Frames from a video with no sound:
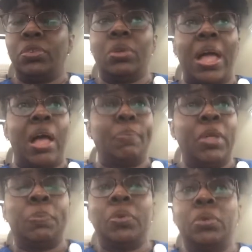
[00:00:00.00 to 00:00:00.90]
You got
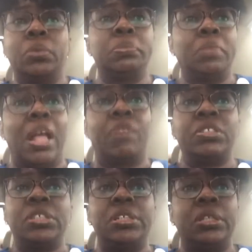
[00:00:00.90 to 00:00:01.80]
people, I've
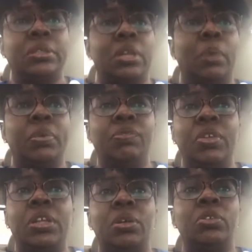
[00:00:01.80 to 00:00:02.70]
seen a couple of
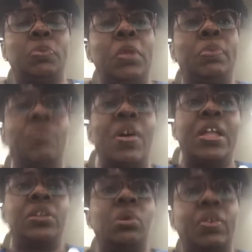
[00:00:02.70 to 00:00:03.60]
videos, people
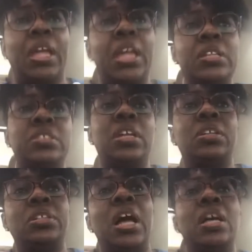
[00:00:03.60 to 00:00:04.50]
fighting over hand
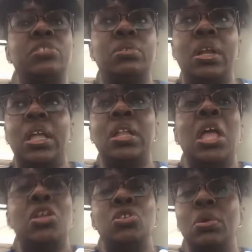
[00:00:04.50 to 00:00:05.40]
sanitizer,
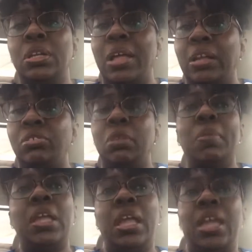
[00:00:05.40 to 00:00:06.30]
and you can actually
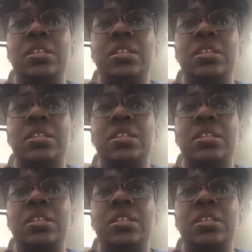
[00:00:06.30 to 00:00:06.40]
make hand